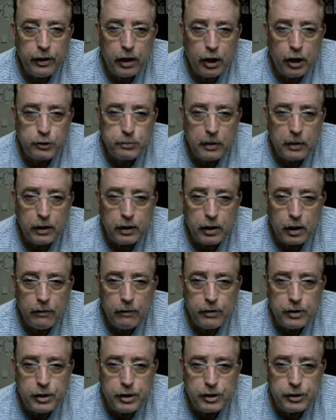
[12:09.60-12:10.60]
hospital
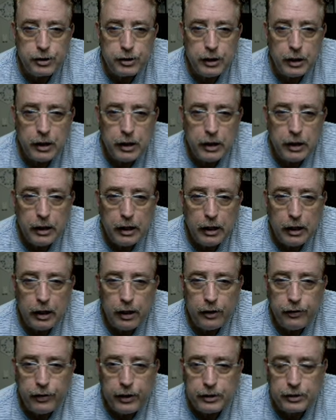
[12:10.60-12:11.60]
coverages,
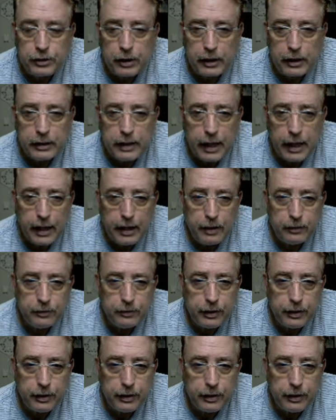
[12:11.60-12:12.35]
things like that.